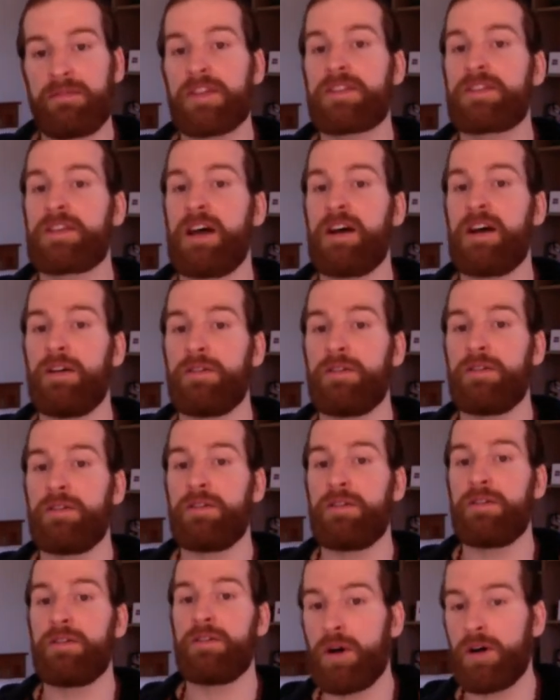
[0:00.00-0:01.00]
the cells
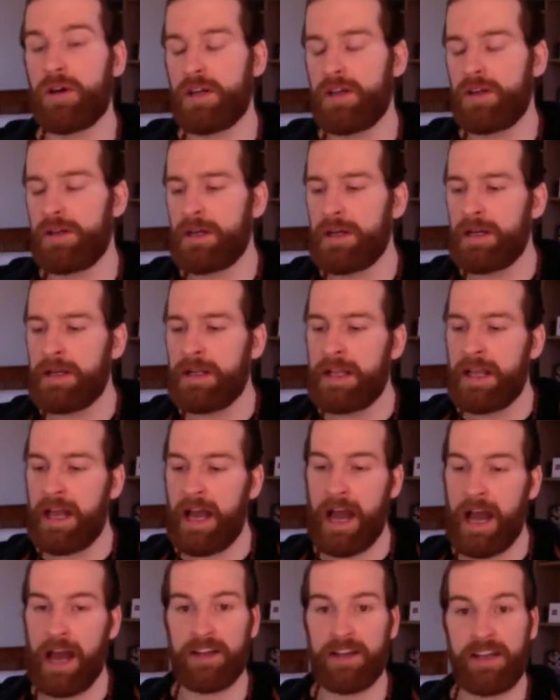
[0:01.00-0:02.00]
in the body
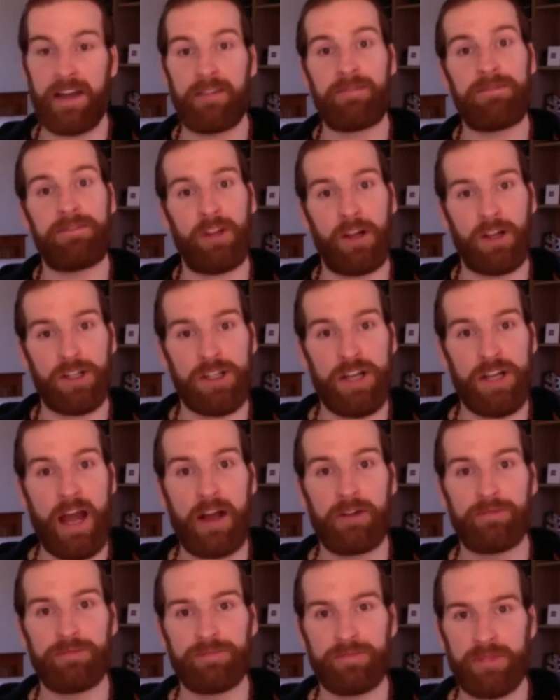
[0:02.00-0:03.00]
and get flushed
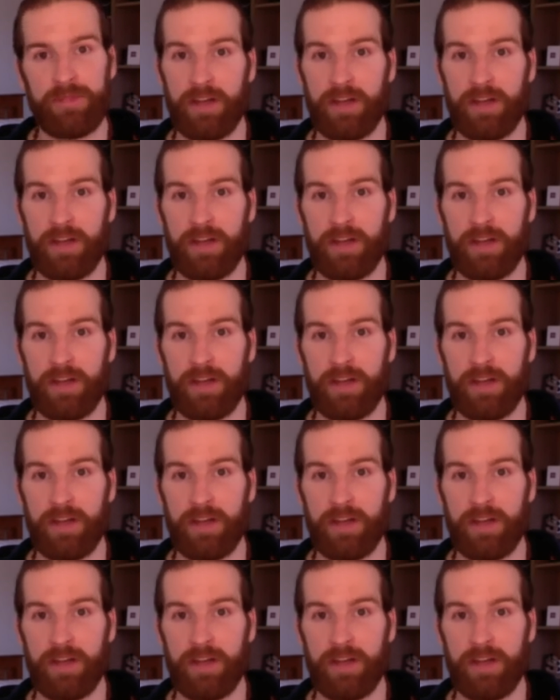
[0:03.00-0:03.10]
out.